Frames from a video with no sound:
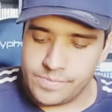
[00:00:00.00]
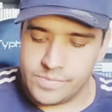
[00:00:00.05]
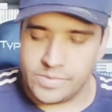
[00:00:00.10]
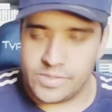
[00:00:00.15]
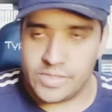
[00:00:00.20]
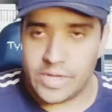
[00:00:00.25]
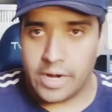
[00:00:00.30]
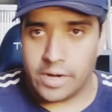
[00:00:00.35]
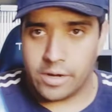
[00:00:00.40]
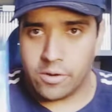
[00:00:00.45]

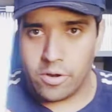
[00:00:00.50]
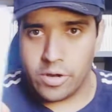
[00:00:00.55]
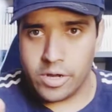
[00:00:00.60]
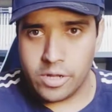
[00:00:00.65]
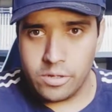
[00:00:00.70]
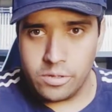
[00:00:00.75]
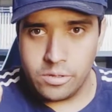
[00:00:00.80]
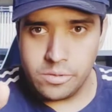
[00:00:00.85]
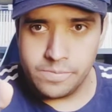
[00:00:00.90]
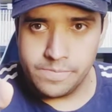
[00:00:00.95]
Dark
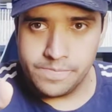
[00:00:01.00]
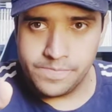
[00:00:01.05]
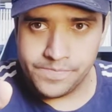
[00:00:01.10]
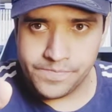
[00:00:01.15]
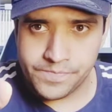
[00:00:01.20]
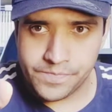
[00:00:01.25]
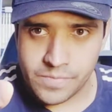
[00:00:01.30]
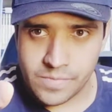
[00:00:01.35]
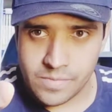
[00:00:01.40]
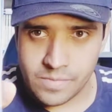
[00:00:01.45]
Chronicle.
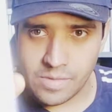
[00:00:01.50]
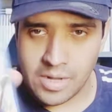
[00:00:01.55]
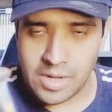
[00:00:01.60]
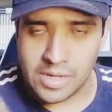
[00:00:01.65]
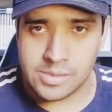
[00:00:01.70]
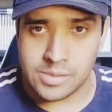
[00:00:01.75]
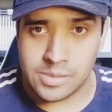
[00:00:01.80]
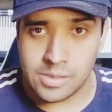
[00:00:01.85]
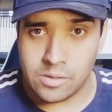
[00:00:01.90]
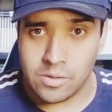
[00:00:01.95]
I
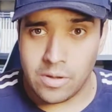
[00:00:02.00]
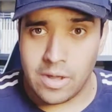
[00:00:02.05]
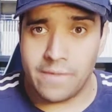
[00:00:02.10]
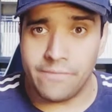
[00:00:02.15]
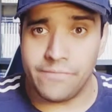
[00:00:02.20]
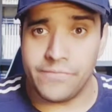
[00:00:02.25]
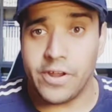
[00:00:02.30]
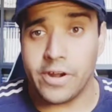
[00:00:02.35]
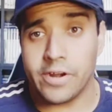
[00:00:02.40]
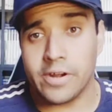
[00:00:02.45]
still don't
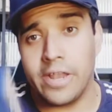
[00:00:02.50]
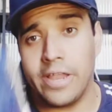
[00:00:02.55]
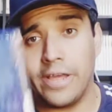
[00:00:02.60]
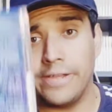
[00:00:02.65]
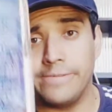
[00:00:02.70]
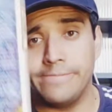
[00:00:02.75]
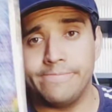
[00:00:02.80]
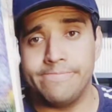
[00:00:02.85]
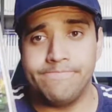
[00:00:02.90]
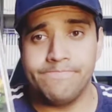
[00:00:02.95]
have Dark
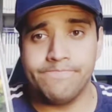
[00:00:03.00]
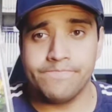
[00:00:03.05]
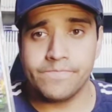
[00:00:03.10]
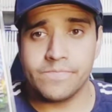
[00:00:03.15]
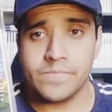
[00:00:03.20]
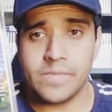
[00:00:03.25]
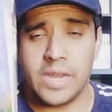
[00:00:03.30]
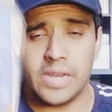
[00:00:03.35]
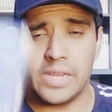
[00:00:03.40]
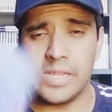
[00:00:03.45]
Cloud.
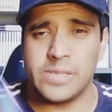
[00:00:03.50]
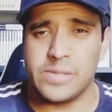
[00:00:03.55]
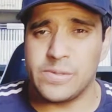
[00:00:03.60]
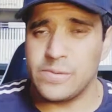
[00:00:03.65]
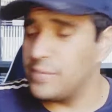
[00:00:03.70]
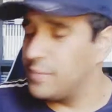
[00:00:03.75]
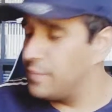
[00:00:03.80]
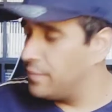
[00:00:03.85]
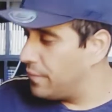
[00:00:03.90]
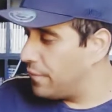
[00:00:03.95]
I need to
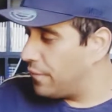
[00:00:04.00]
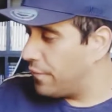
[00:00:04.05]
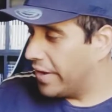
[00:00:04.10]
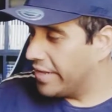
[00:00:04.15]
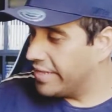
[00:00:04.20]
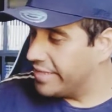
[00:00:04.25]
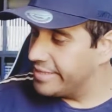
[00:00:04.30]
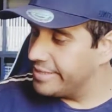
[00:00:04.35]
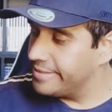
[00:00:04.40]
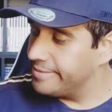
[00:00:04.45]
find
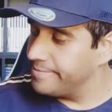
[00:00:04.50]
it.